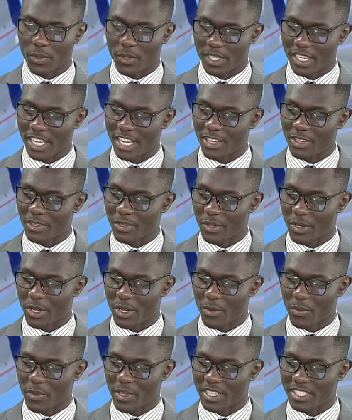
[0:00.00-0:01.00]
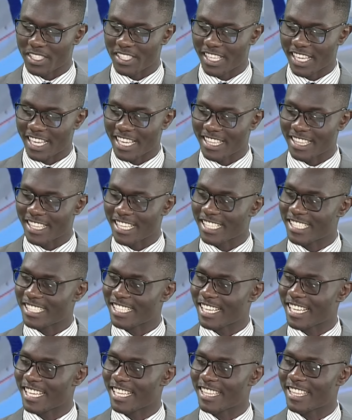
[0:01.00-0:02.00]
now we are saying
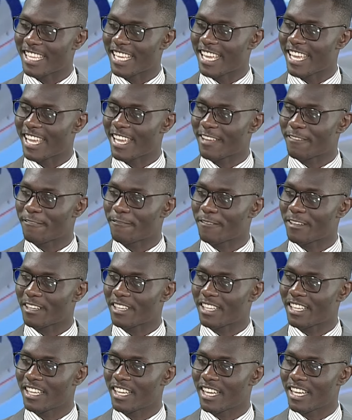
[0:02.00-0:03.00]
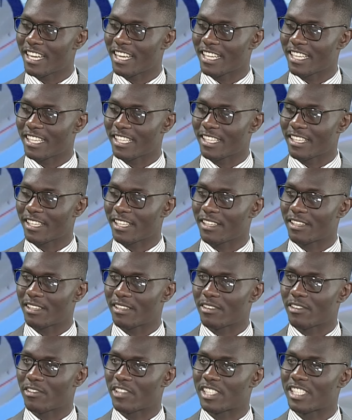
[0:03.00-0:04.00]
that they have a
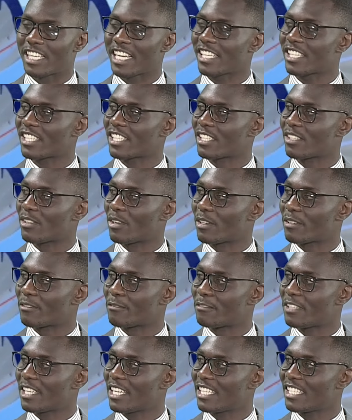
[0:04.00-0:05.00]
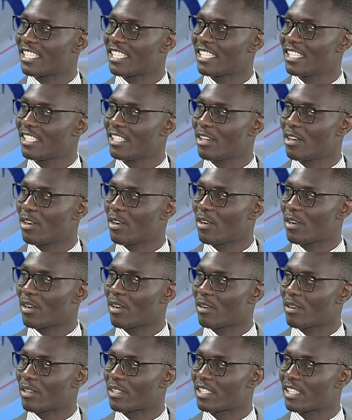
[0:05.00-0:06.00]
reduction on VAT
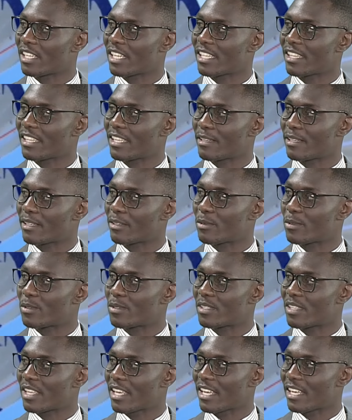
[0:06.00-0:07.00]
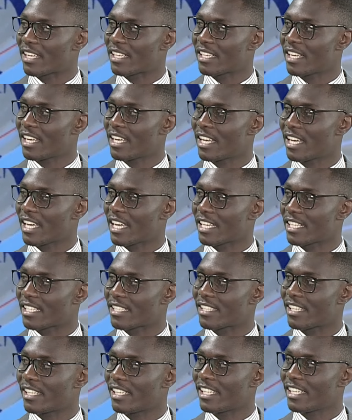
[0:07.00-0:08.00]
on the goods they're
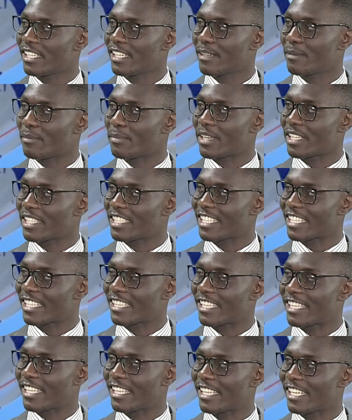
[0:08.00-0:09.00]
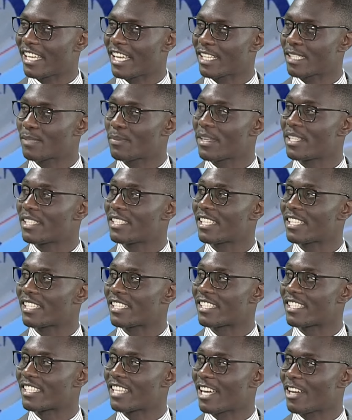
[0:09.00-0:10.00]
selling, but the
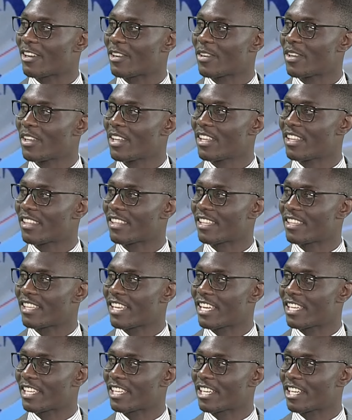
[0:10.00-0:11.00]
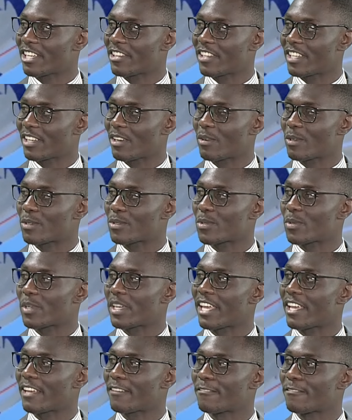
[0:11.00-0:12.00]
expenses now that they're incurring also
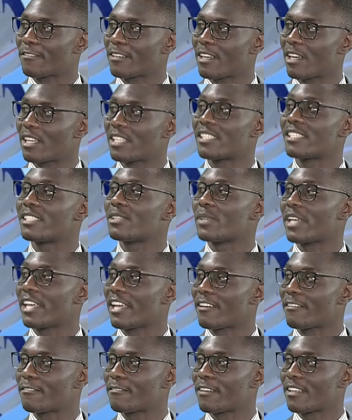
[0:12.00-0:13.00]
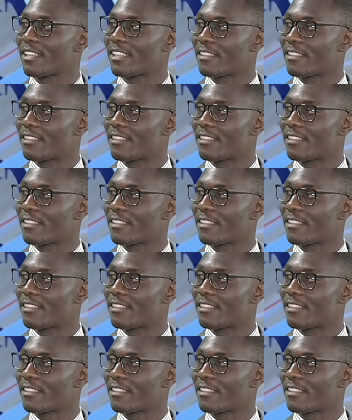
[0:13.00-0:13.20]
have, still have the